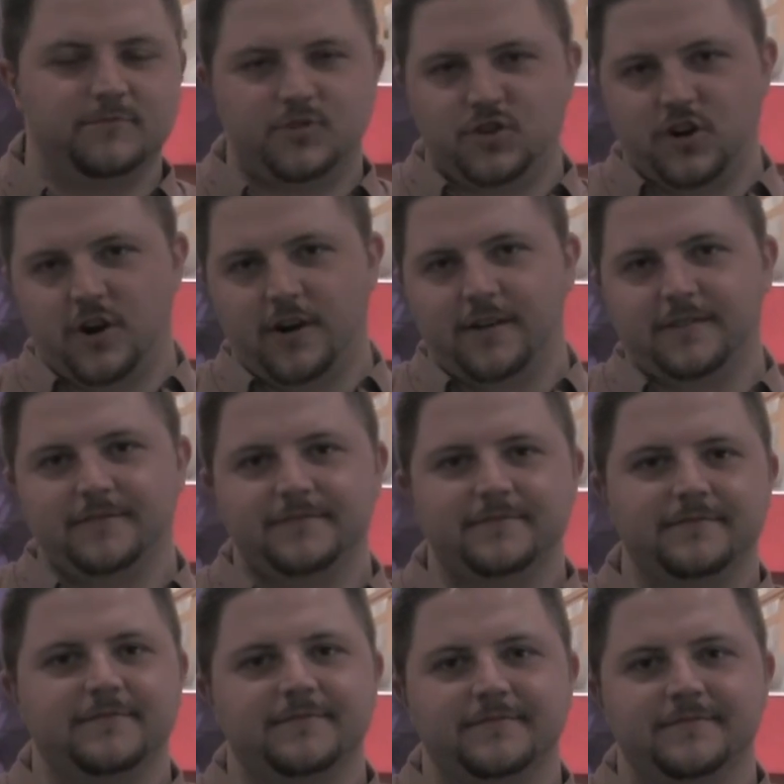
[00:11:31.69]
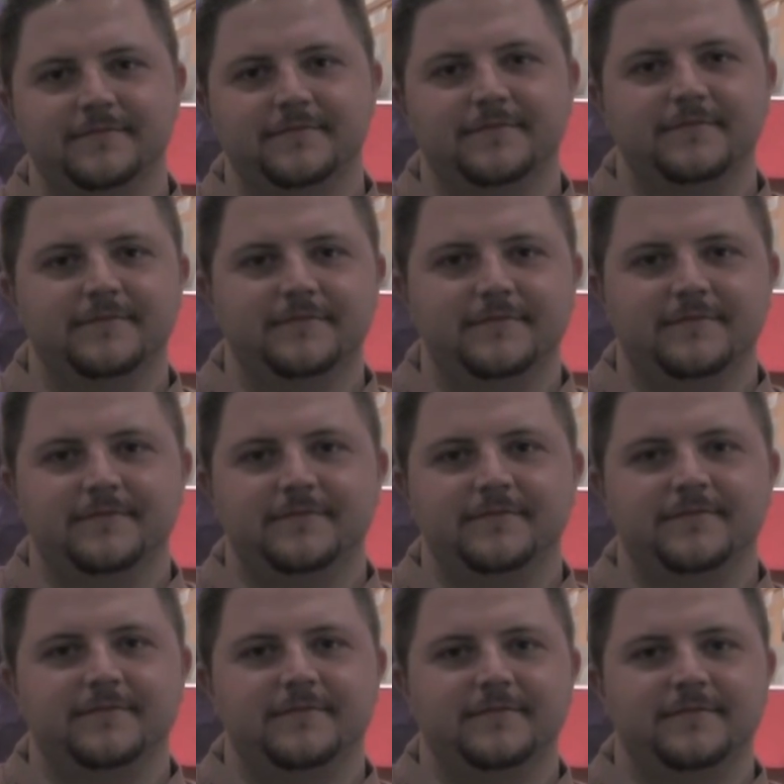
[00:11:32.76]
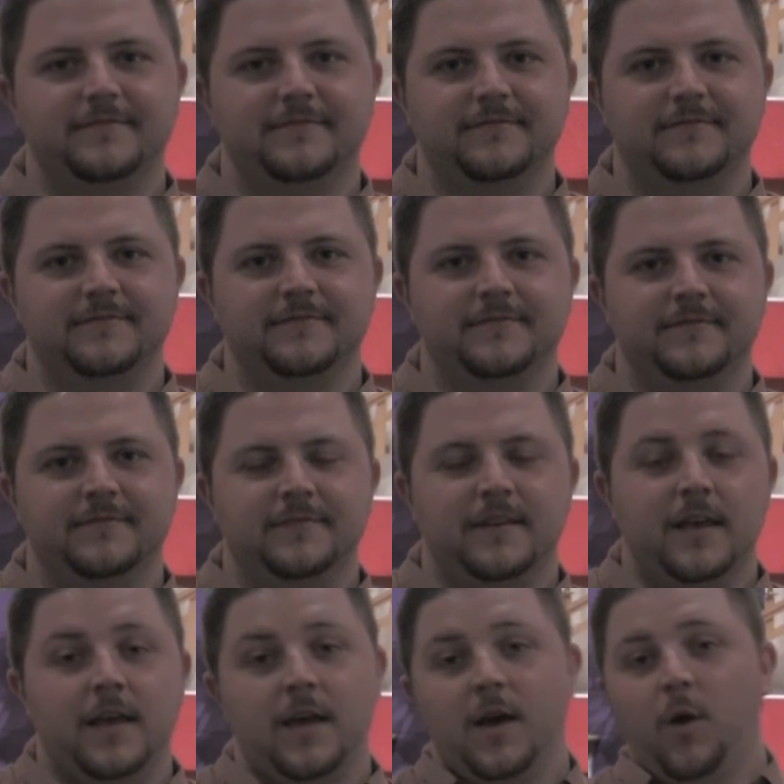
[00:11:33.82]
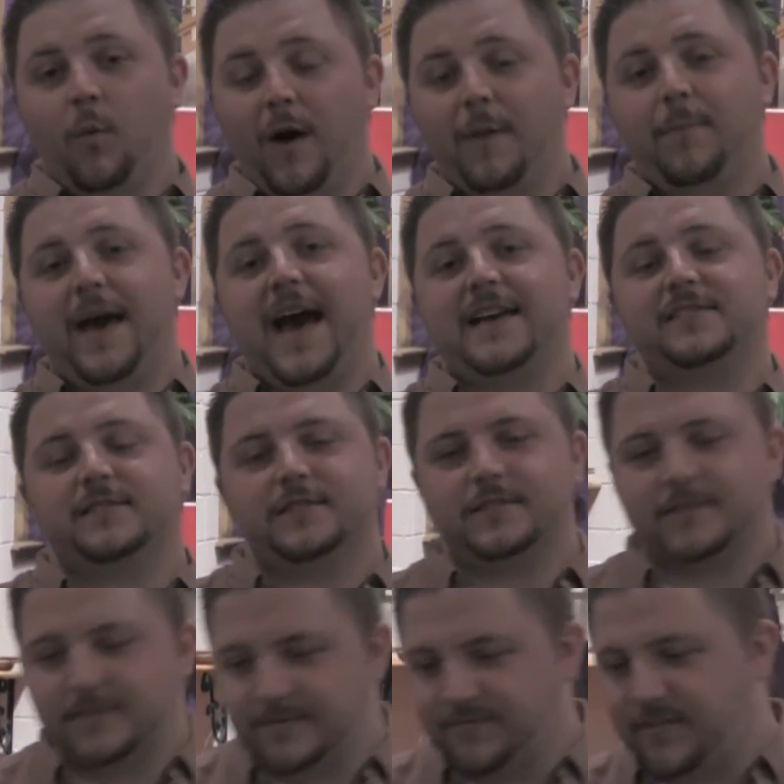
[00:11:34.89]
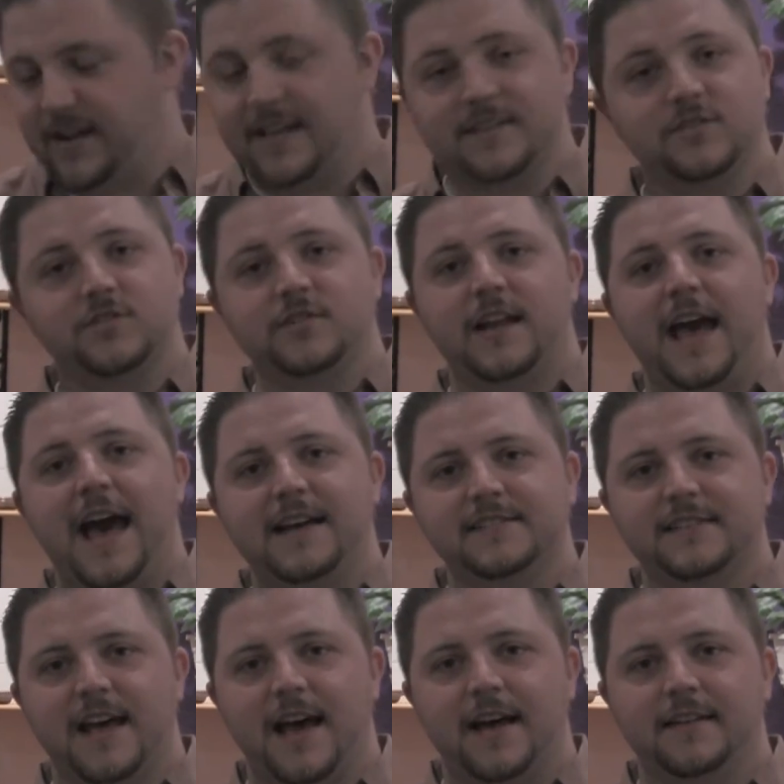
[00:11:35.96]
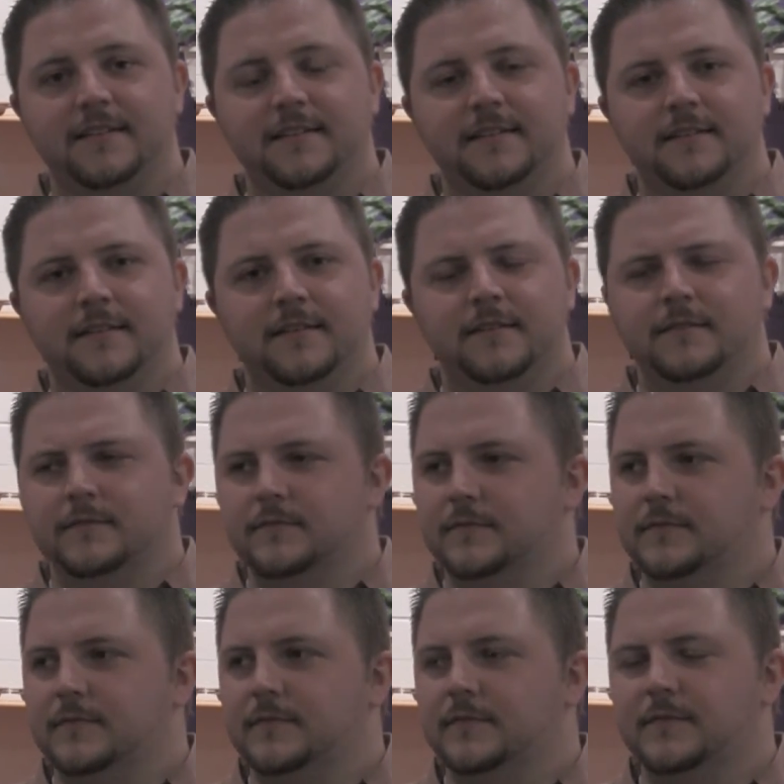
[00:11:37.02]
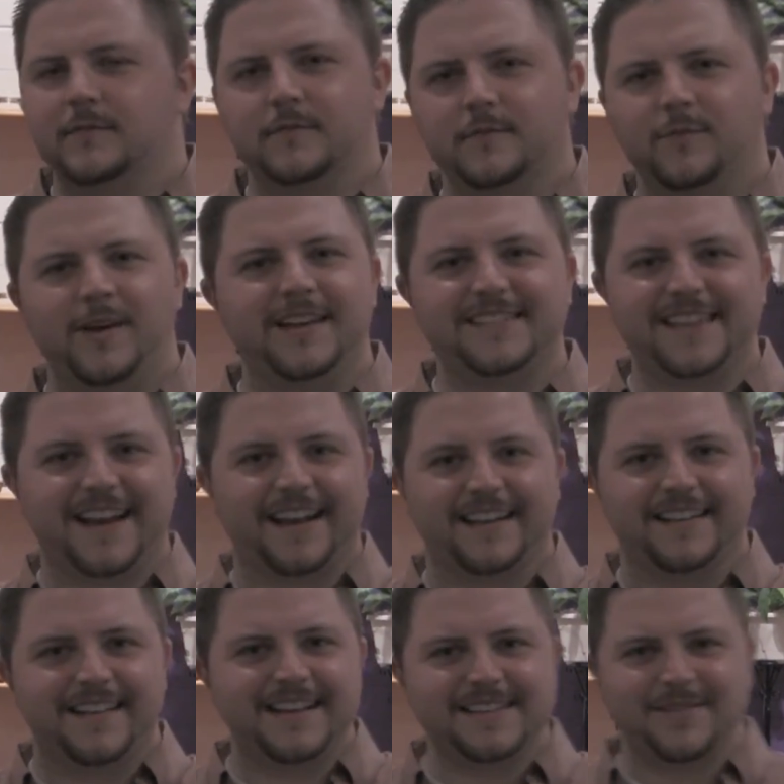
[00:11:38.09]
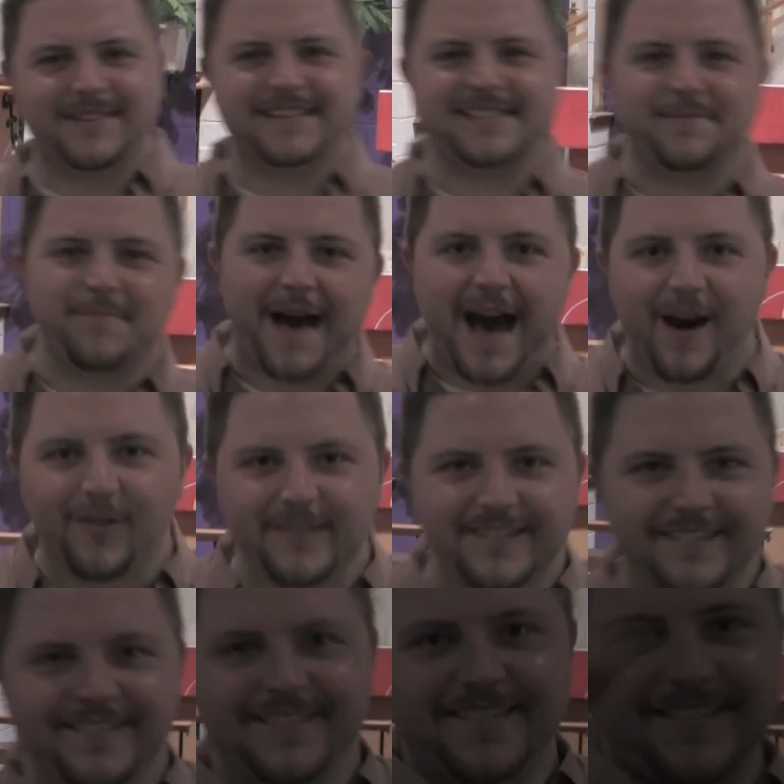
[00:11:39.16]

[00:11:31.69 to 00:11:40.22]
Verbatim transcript: Sure. Why doesn't your phone have flash? Well, Pastor, it's funny that you should ask that. Wait a second, that's not what this is about.